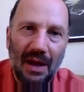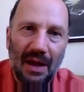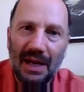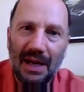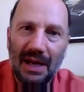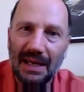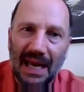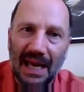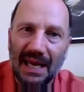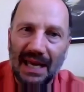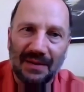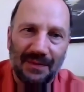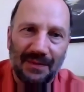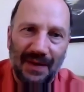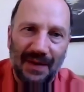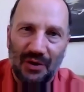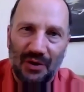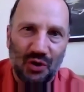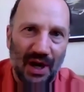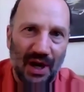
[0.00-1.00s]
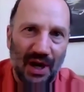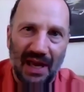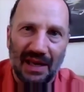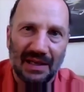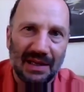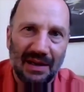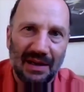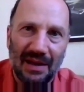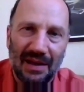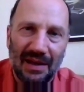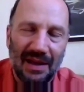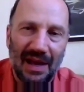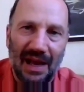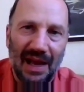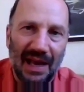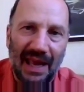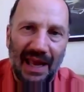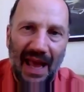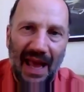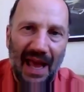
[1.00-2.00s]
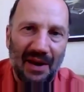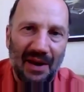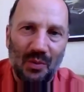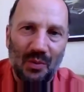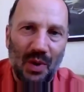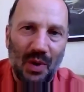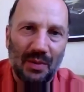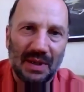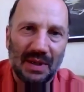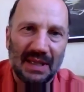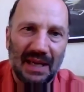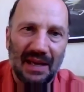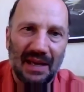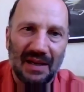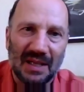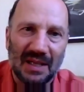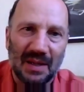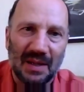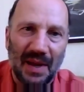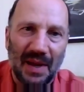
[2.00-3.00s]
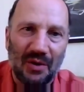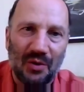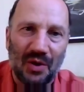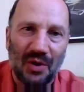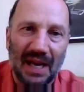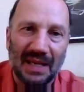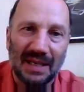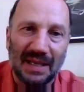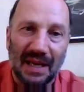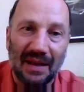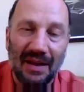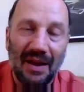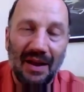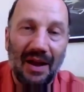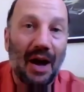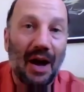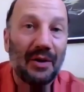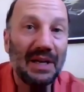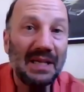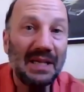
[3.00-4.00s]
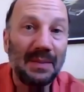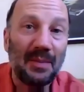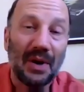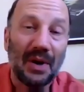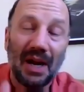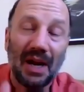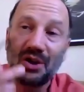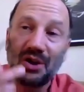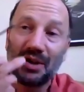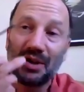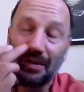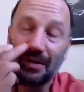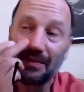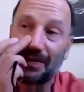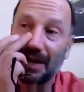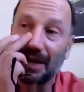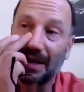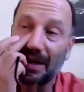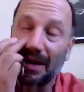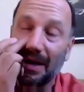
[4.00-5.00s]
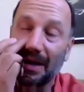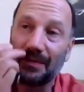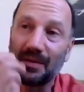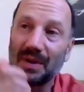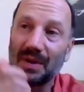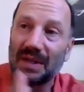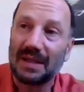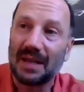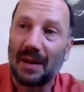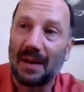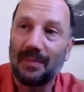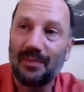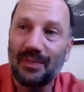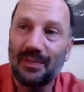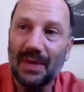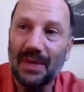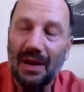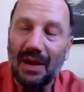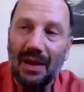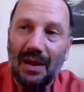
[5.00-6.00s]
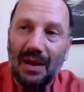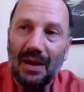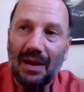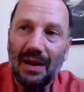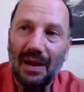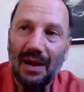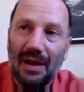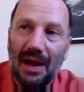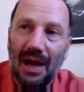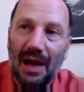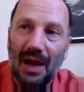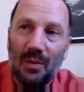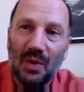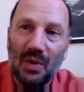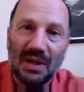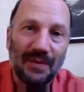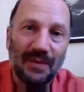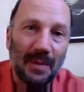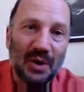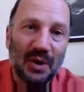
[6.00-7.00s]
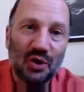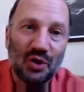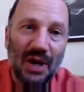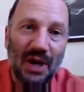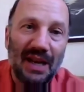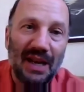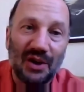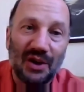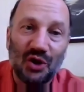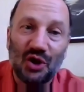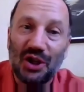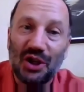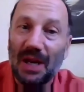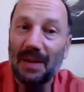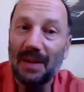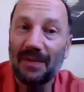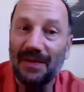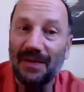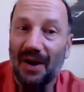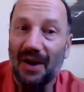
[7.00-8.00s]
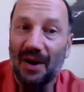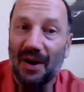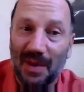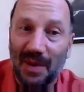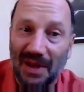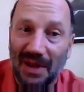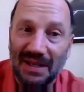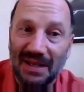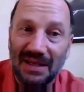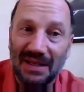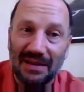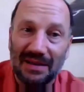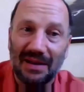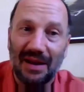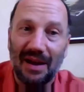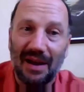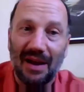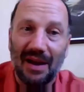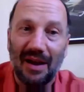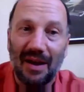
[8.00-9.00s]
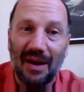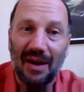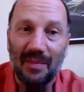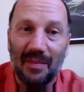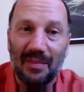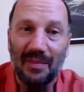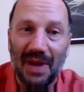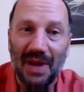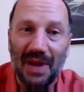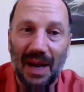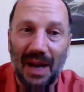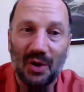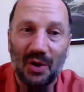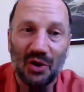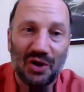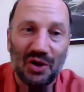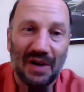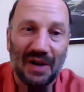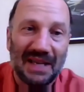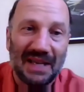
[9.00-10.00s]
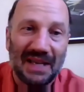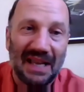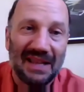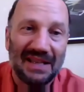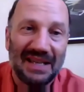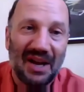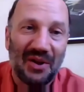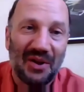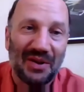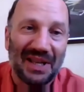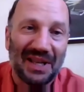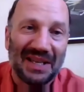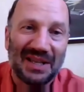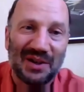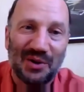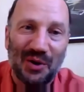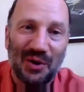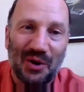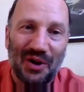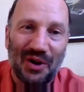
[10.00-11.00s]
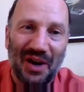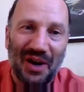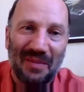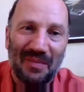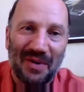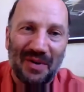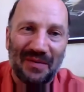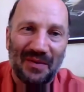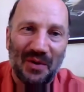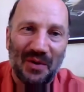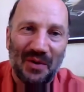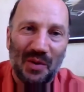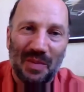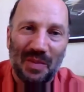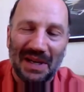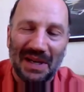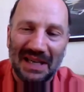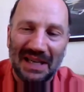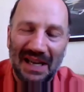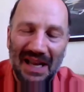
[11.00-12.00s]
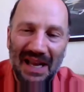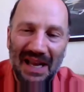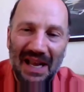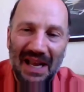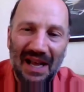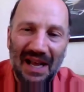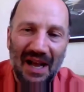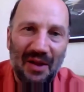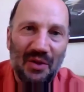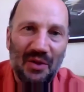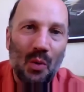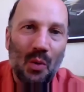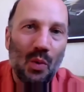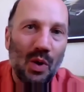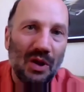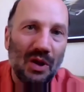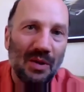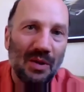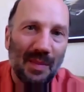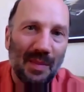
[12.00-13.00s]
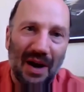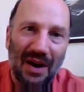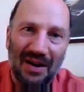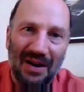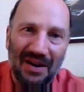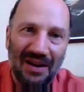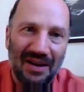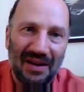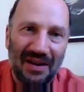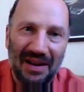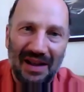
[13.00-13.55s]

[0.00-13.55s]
Early days of fair trade, again, we were seen as a bit crazy. Our inspiration, funnily enough, was from Australian sheep farmers. I'm not sure I've told this story before, but the wool mark,